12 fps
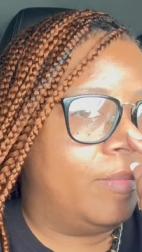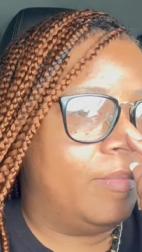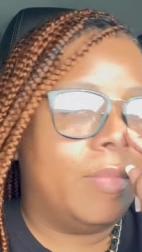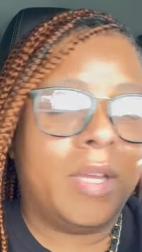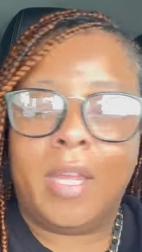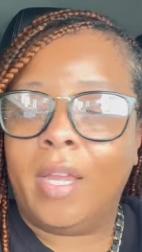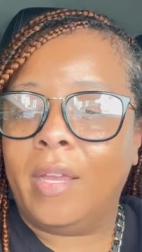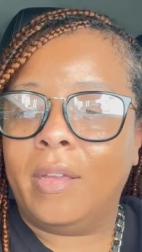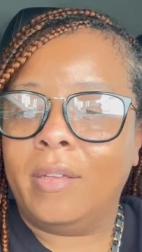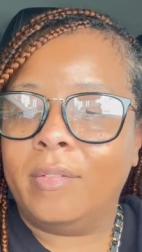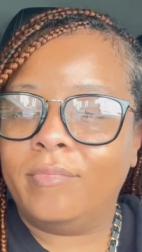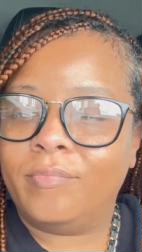But yeah,
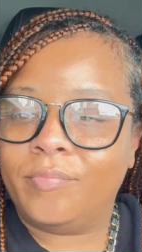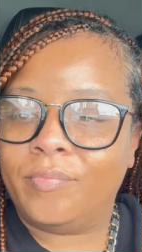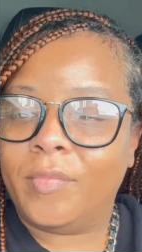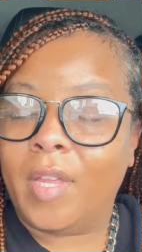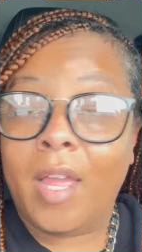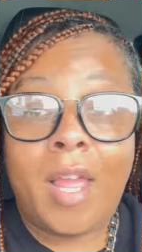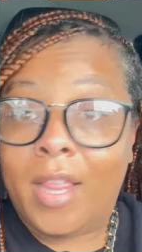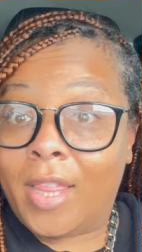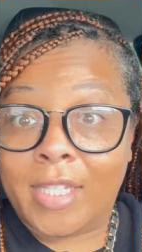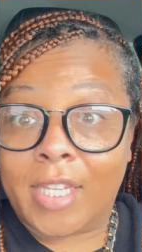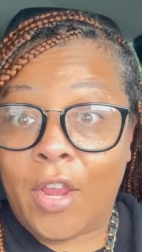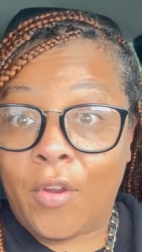
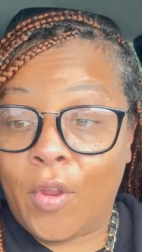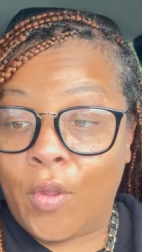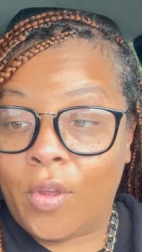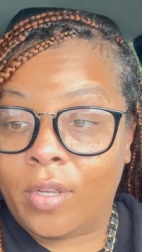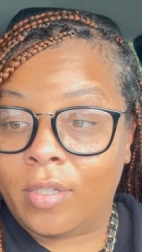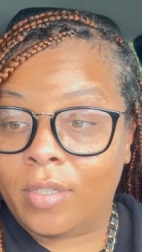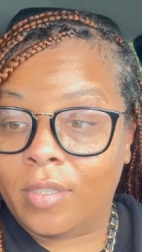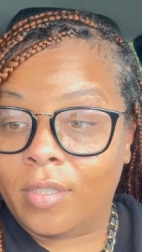let's carry on.